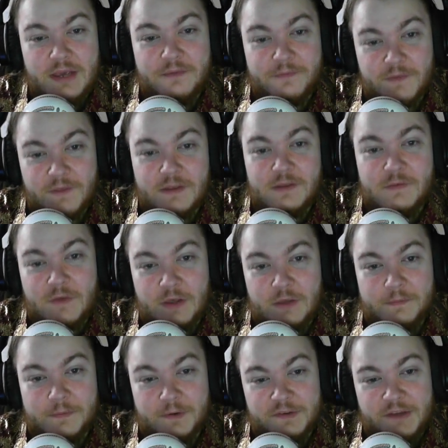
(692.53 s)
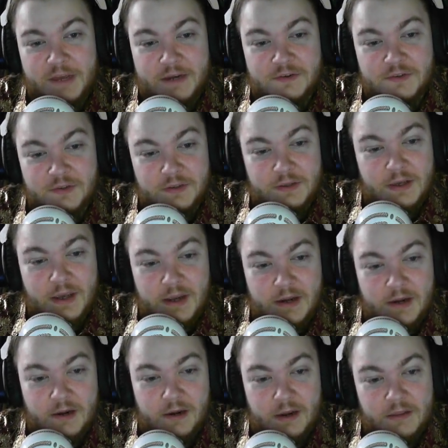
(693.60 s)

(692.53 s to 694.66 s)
if the developers actually care.